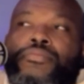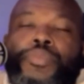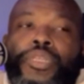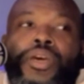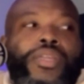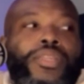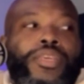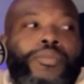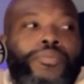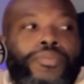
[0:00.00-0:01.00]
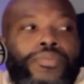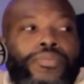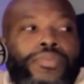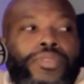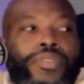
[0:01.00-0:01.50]
beyond them
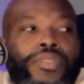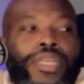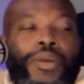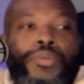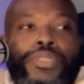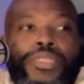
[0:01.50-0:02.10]
that was